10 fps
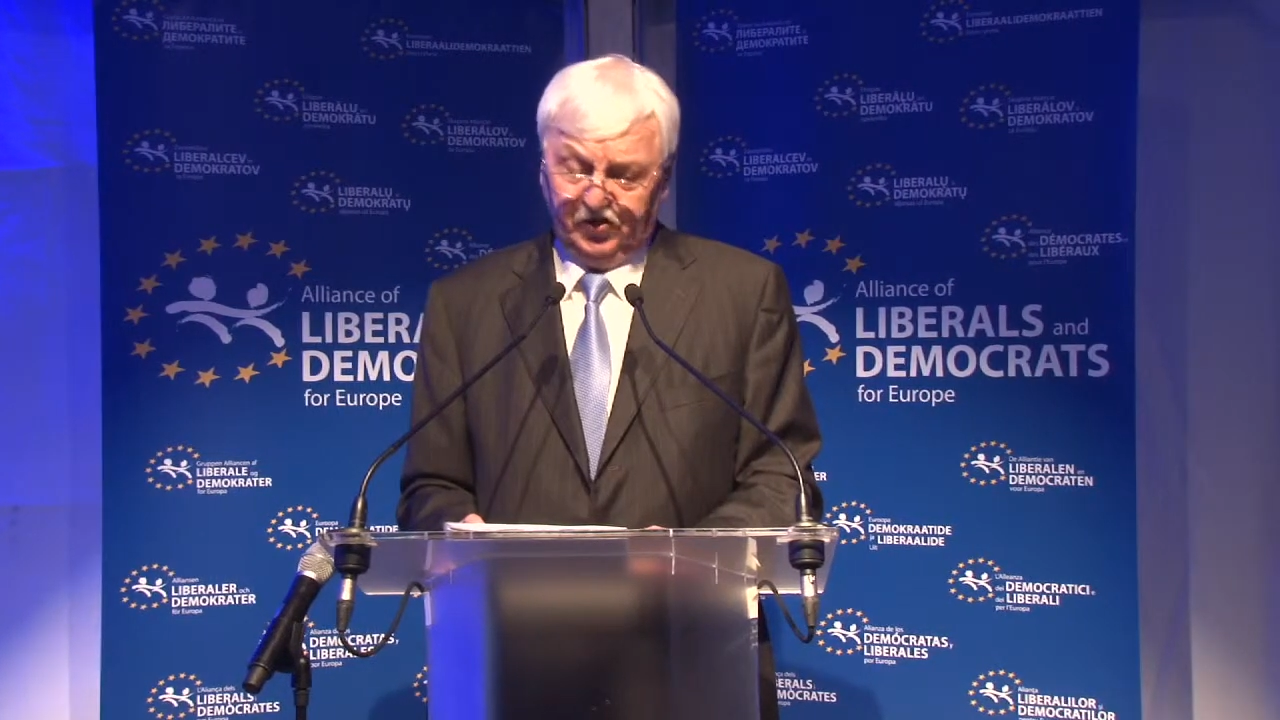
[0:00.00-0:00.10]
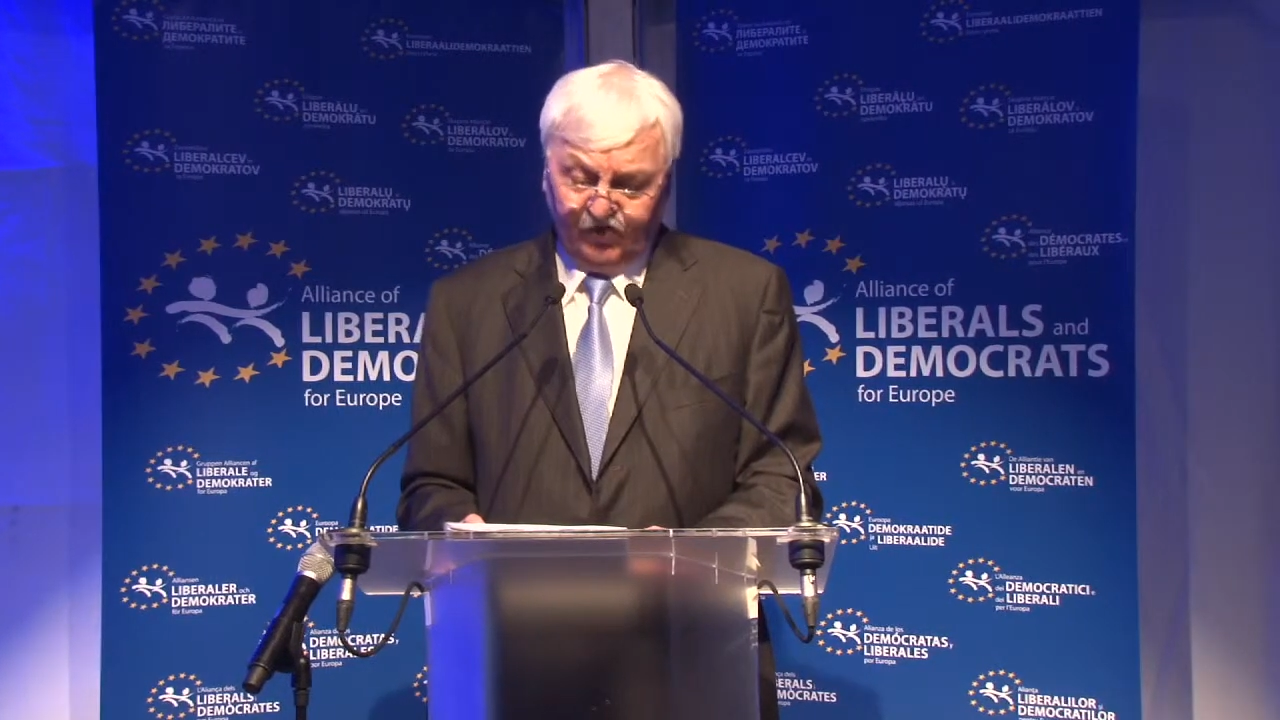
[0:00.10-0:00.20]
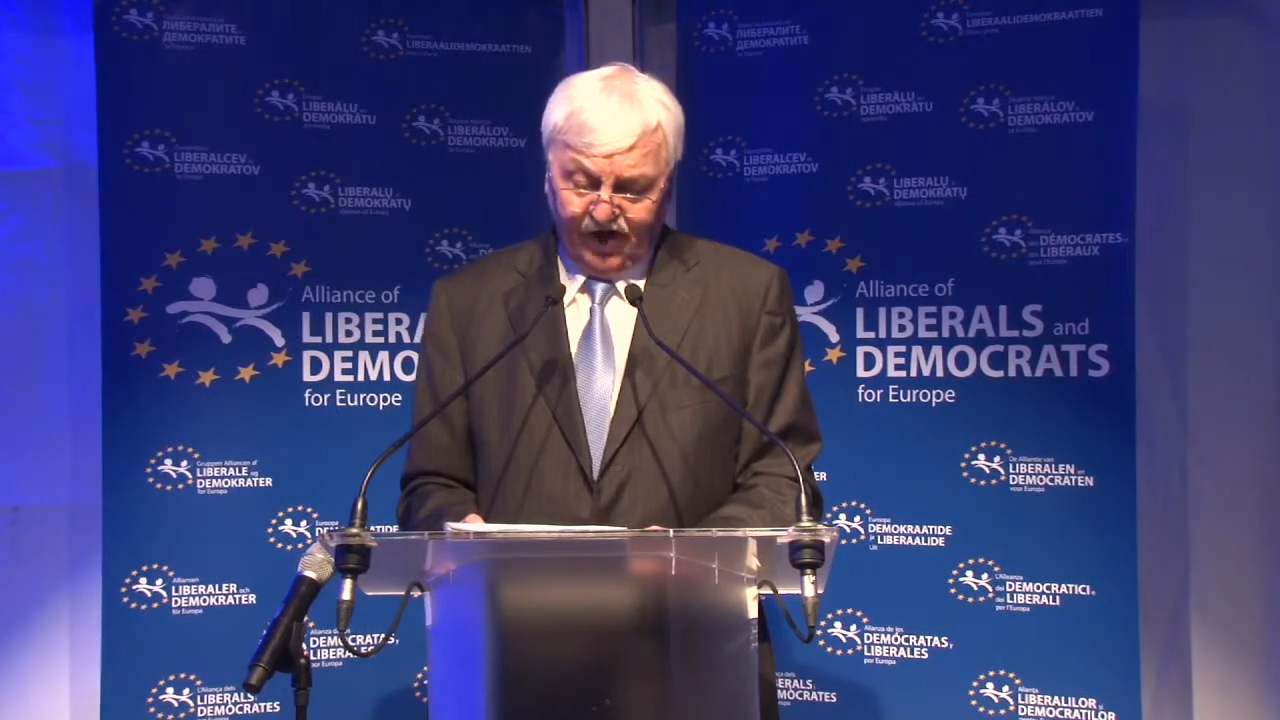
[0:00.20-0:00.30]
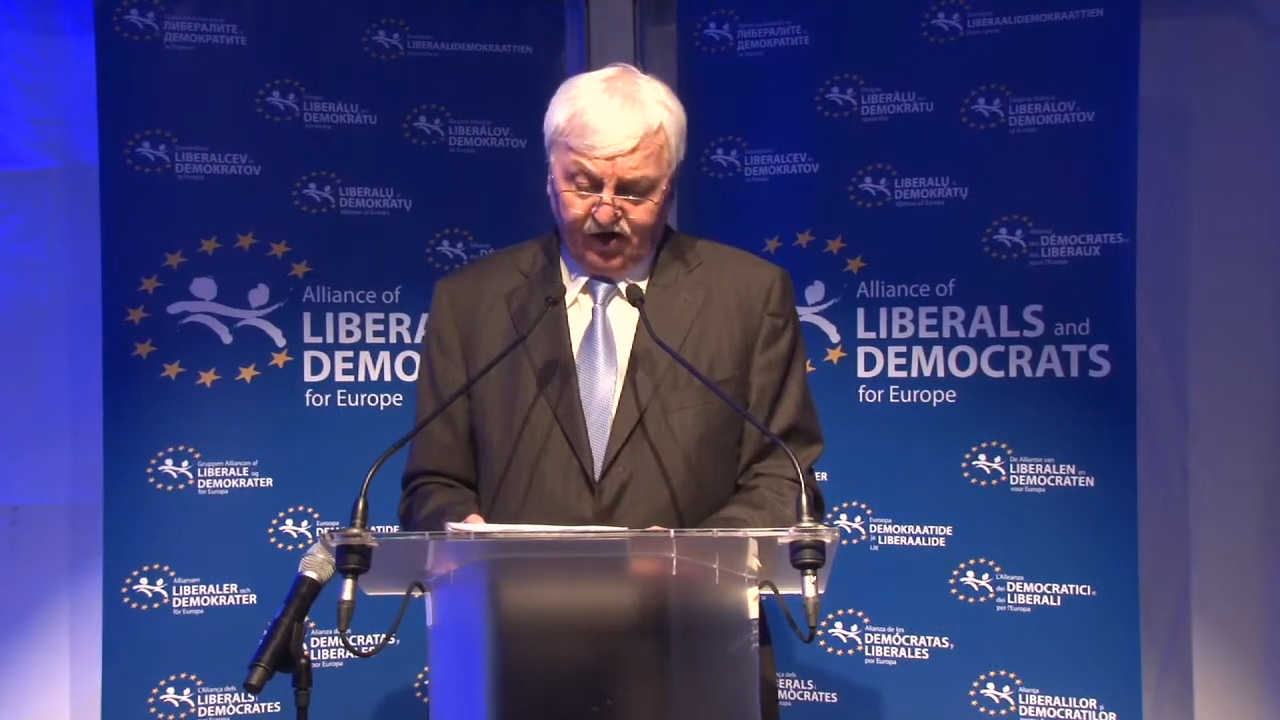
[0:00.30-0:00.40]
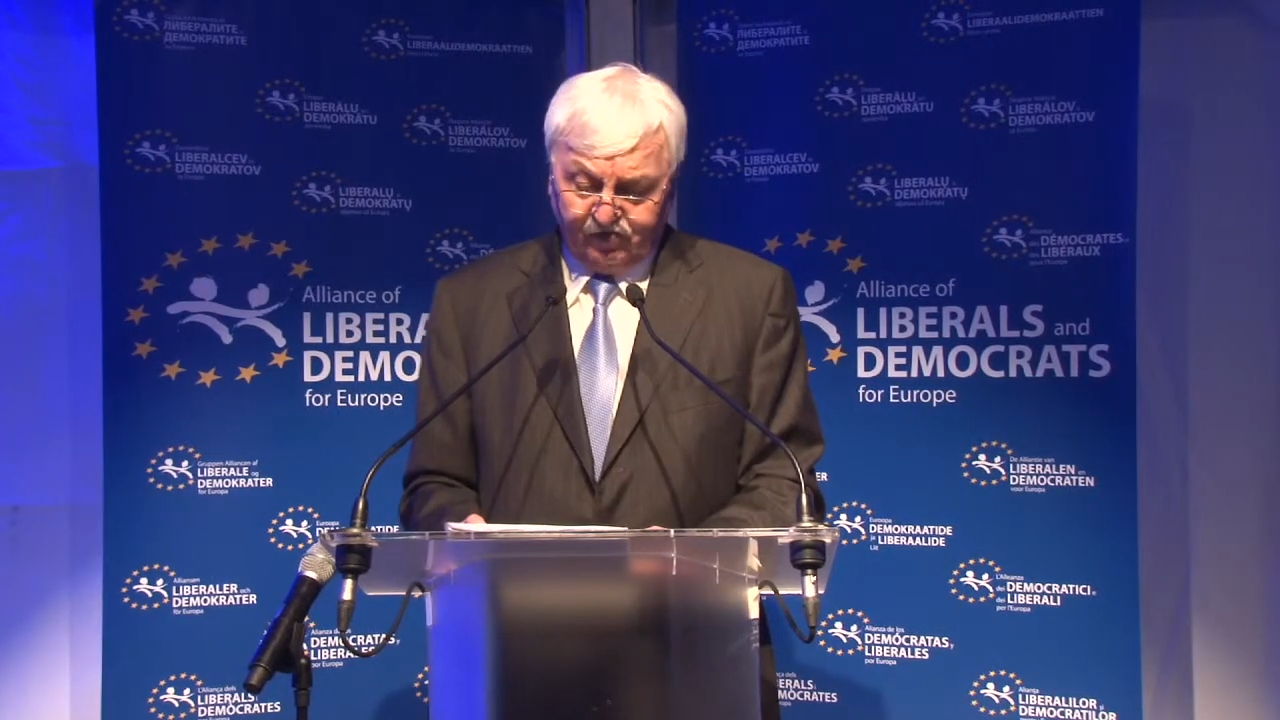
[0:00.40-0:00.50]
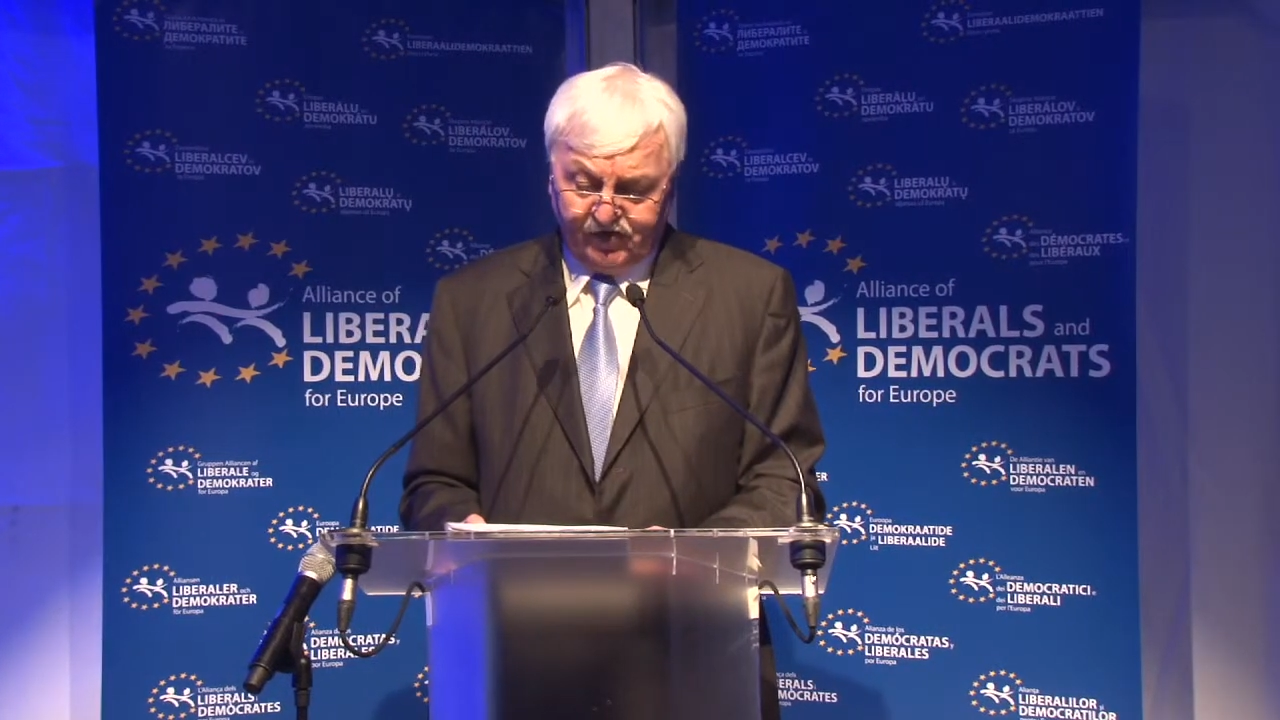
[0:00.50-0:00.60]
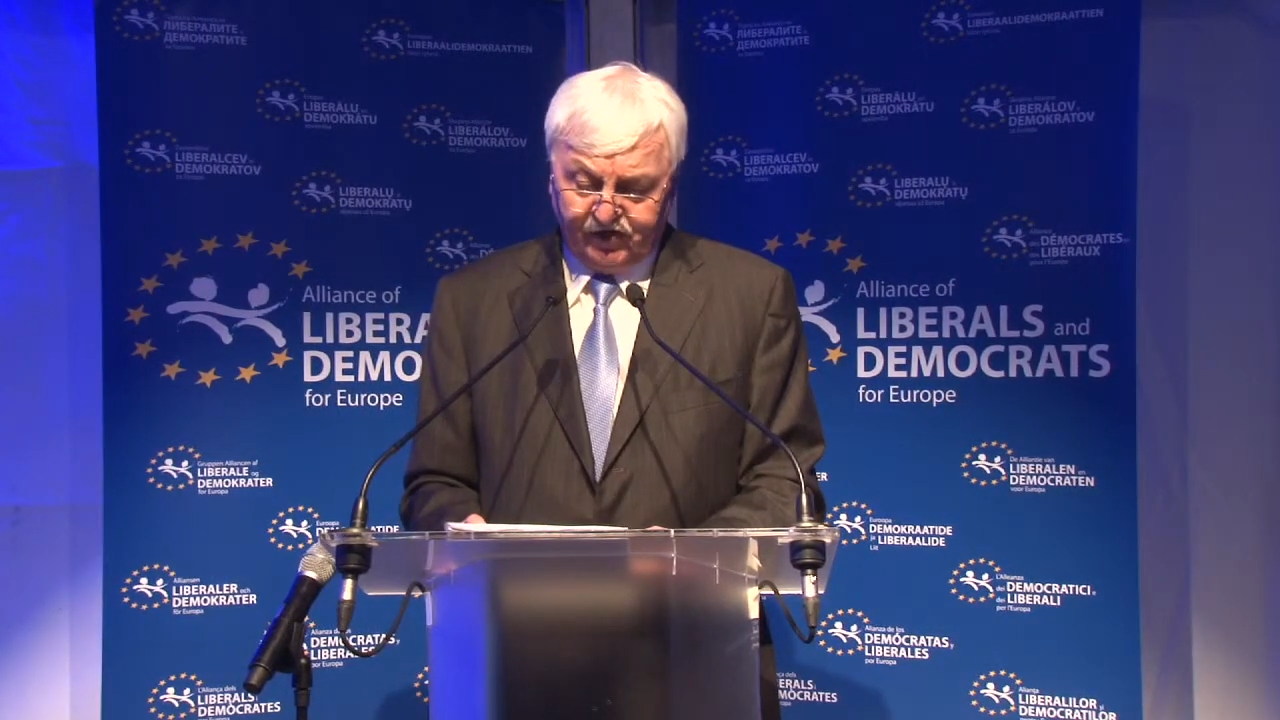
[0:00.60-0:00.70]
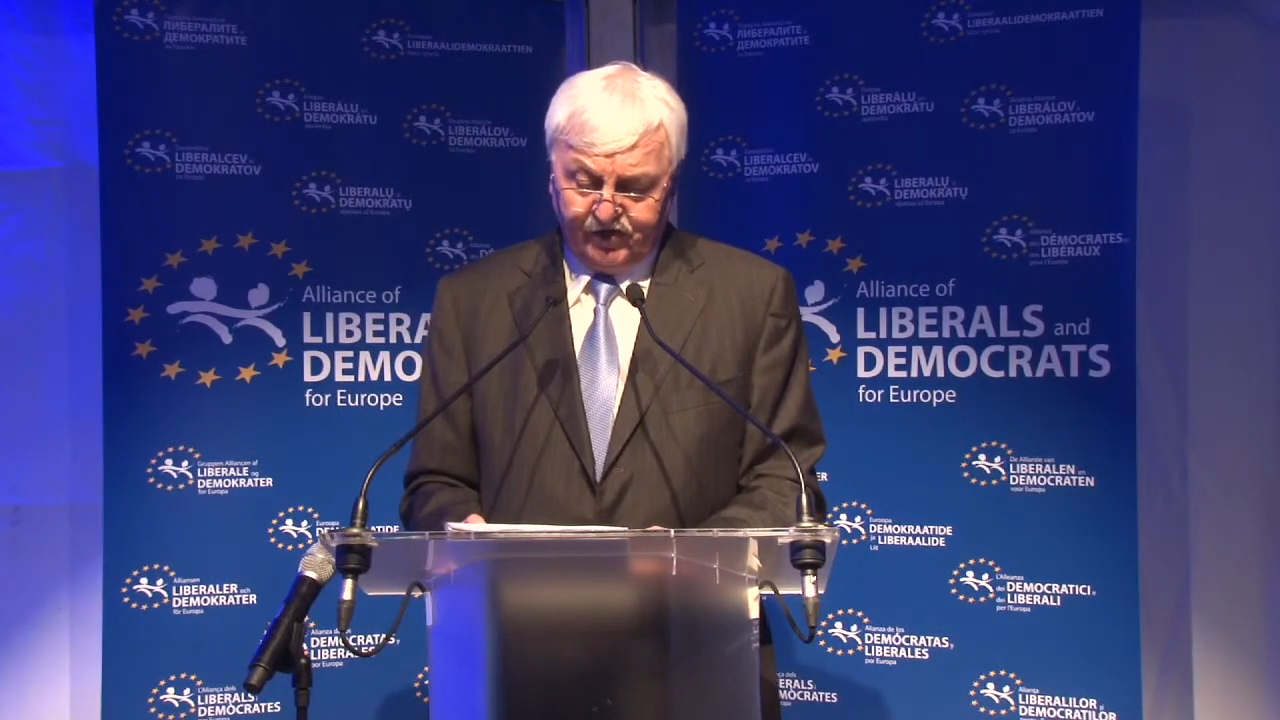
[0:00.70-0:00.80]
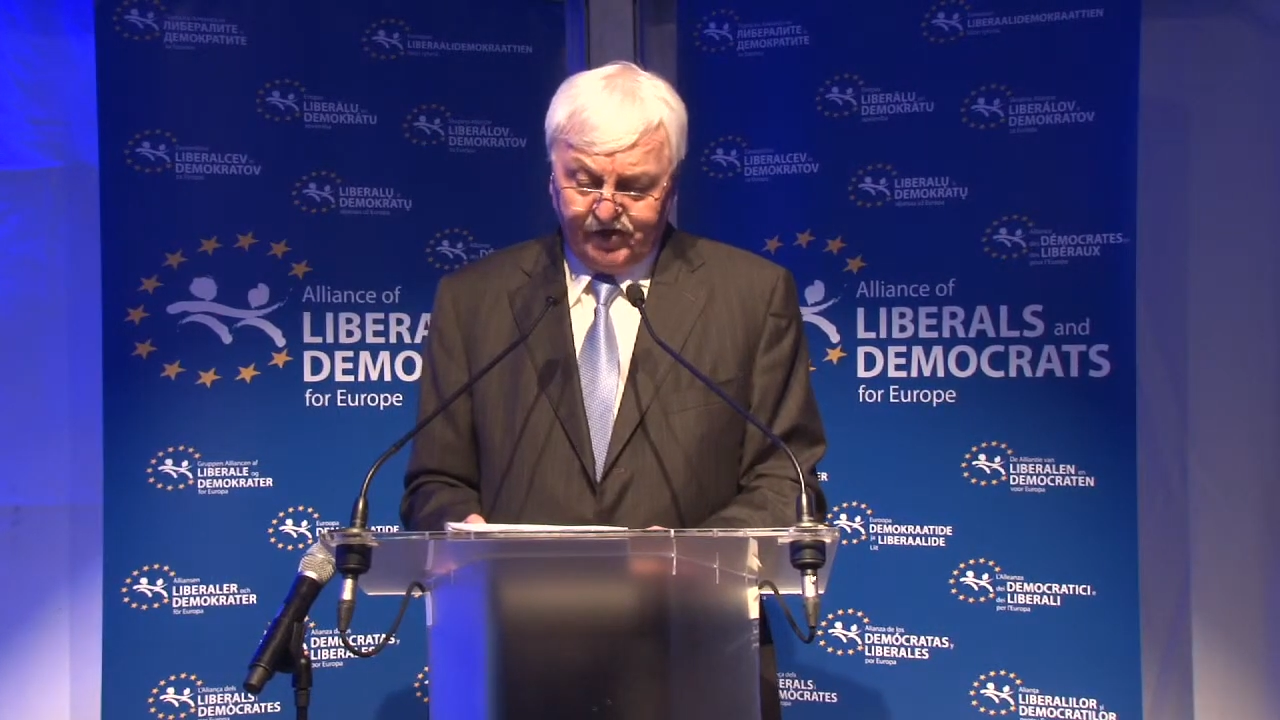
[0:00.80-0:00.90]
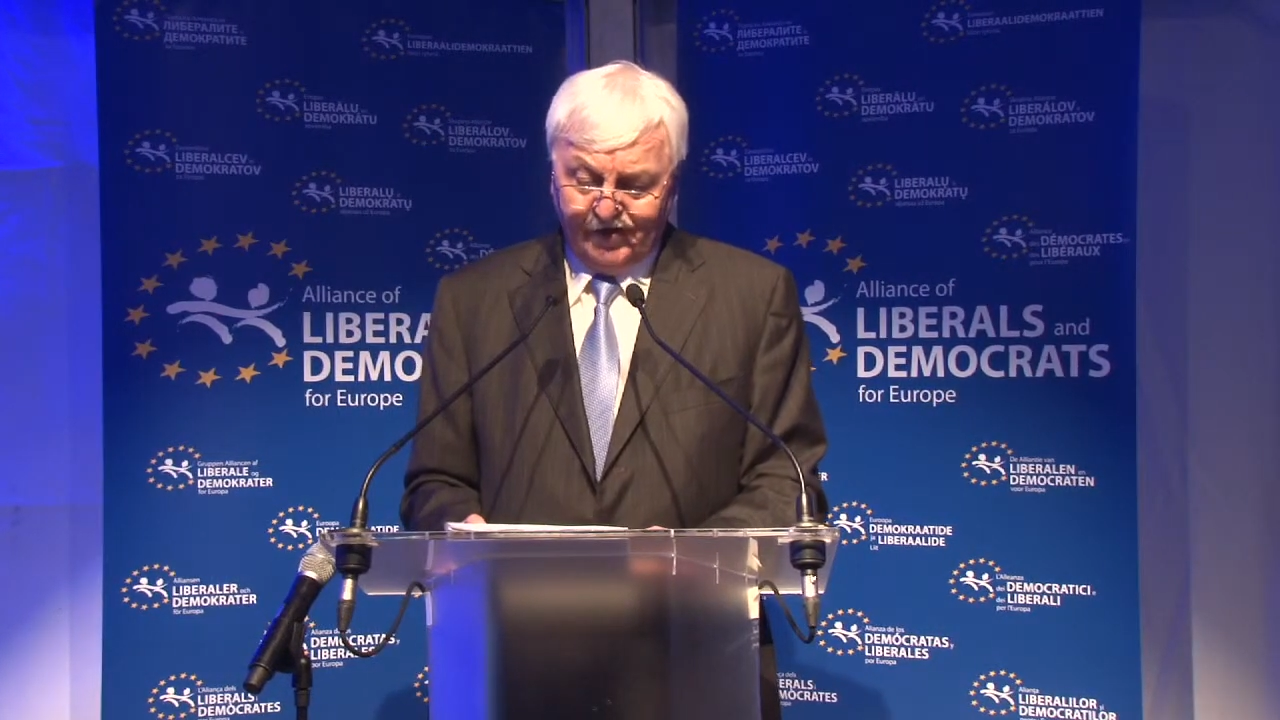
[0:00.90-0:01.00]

environment